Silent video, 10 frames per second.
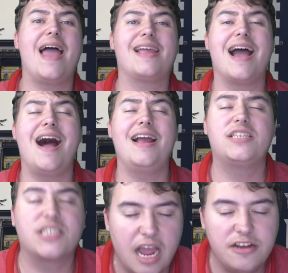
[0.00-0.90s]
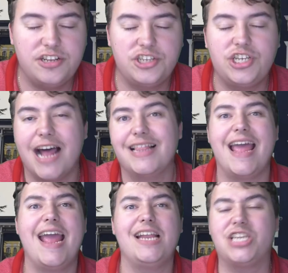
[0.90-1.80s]
there guys, Coaster Chal
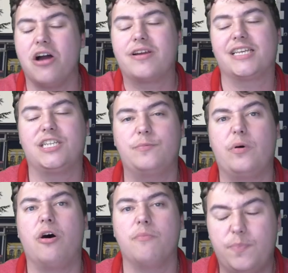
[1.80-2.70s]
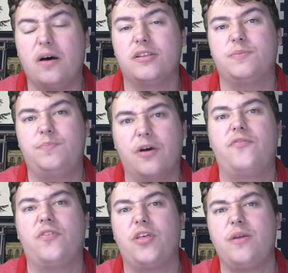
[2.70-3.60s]
here, Doncaster born but
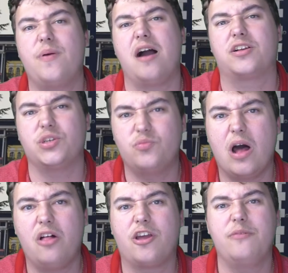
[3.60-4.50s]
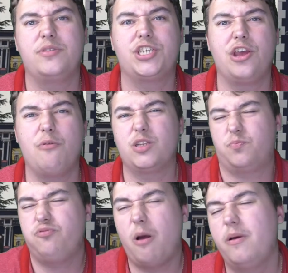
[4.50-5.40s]
built for theme parks, and welcome to what's
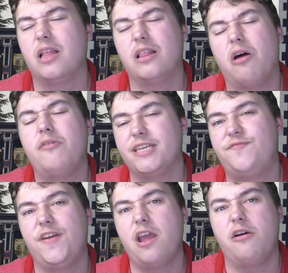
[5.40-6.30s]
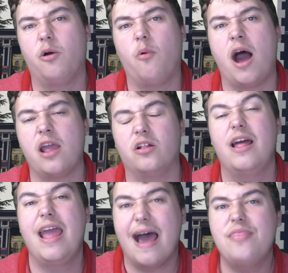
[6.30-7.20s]
probably the longest video in a while,
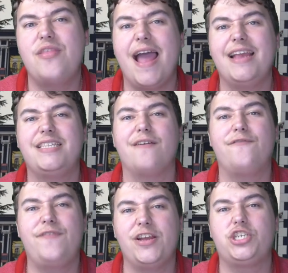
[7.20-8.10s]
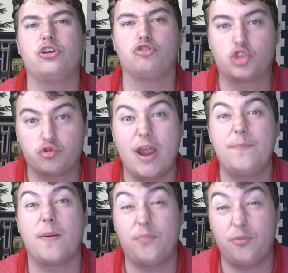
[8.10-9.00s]
and that is the official
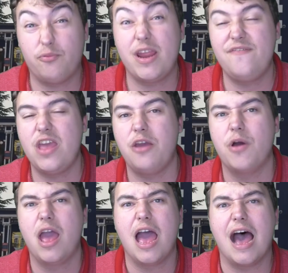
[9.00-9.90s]
trip preview.